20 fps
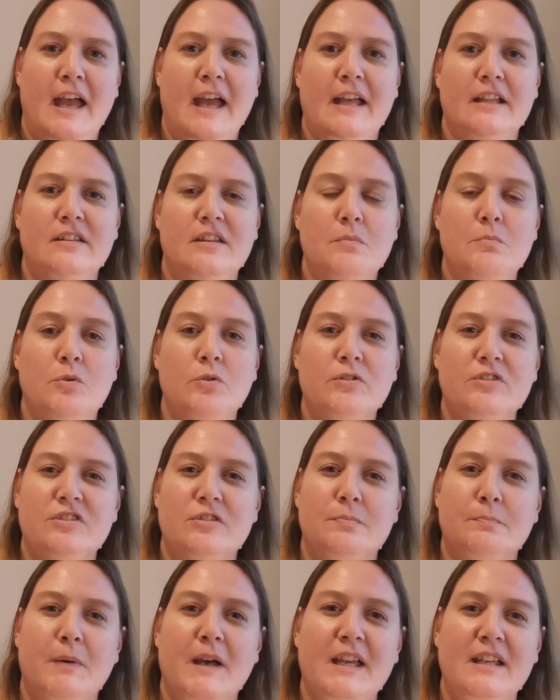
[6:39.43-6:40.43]
And the more
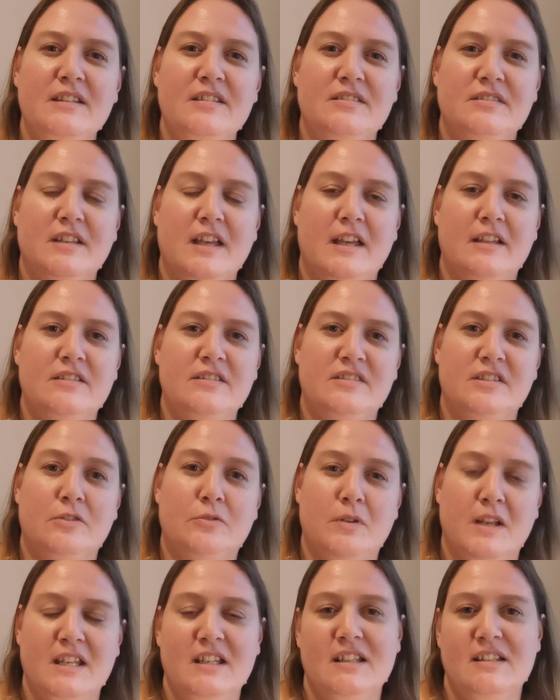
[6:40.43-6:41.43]
space and
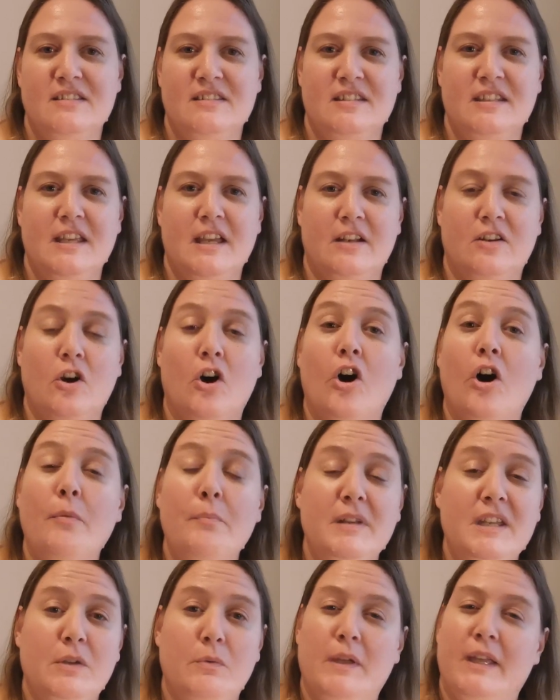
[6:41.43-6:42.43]
serenity and
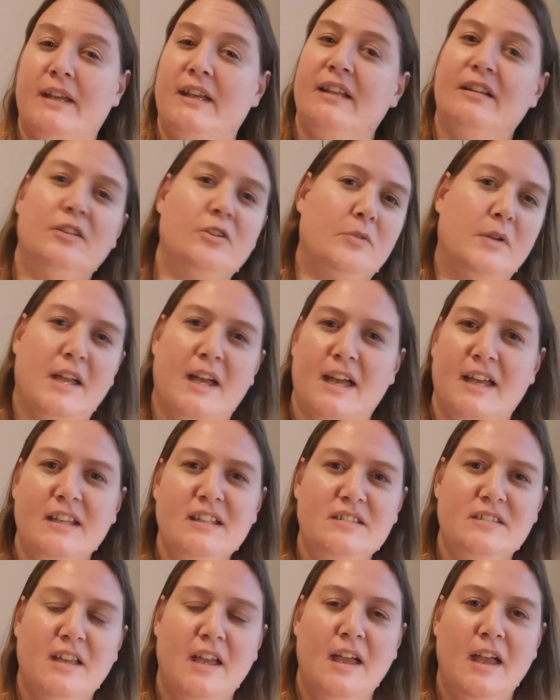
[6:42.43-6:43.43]
harmony we can
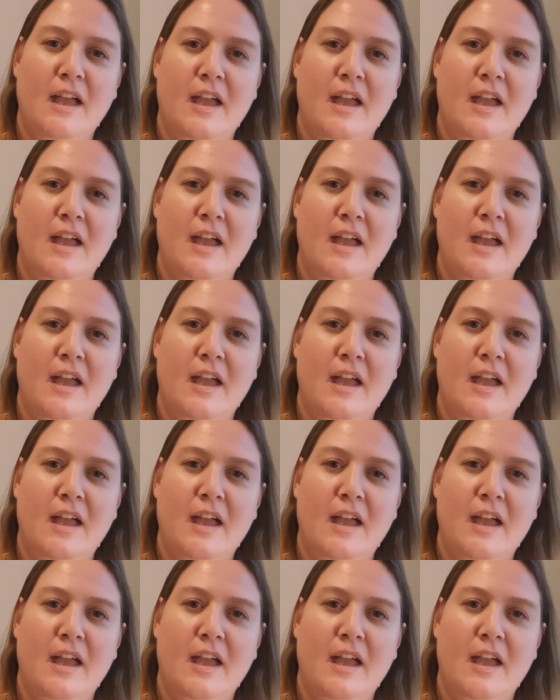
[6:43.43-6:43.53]
create,